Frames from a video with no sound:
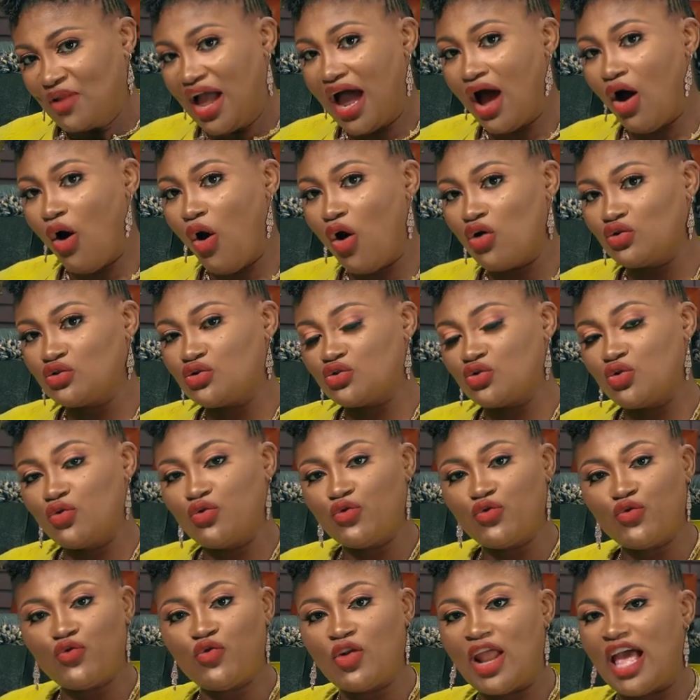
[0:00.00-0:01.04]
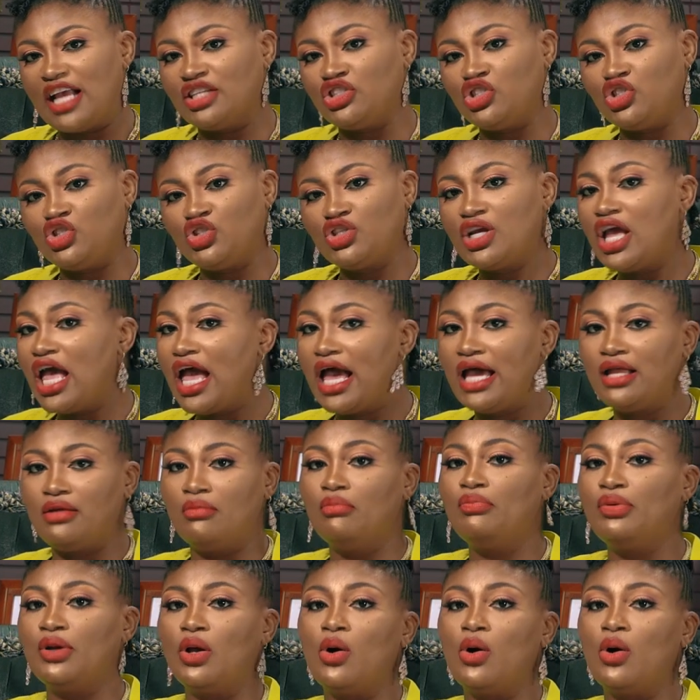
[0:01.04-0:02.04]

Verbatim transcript: are also flesh and